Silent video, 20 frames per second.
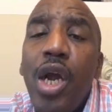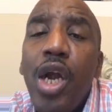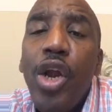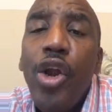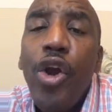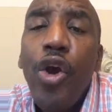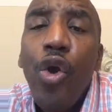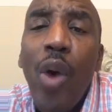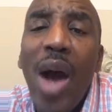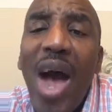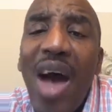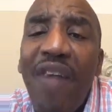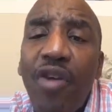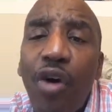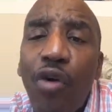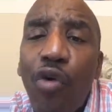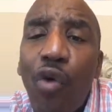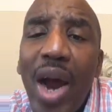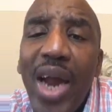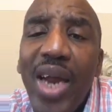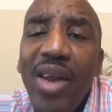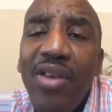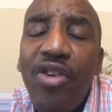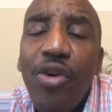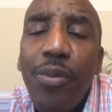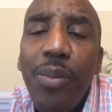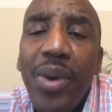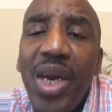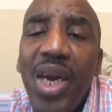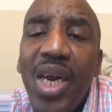You have a right
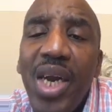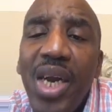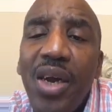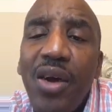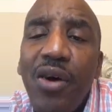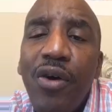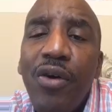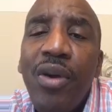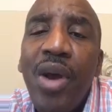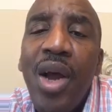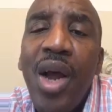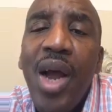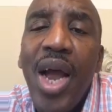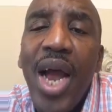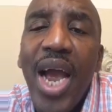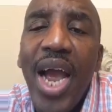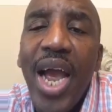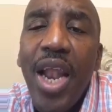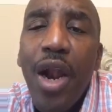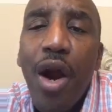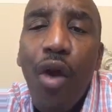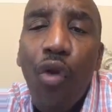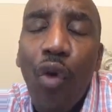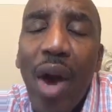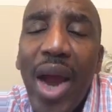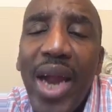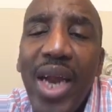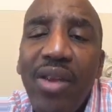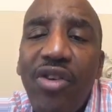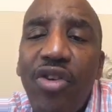to be healed and a
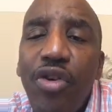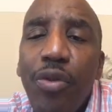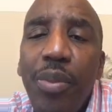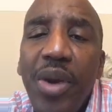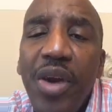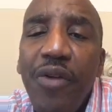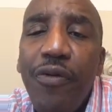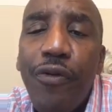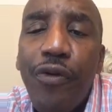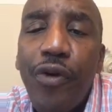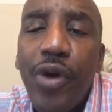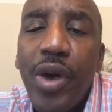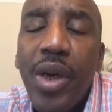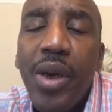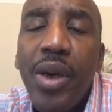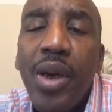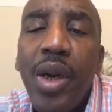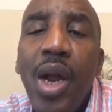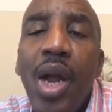right to be free.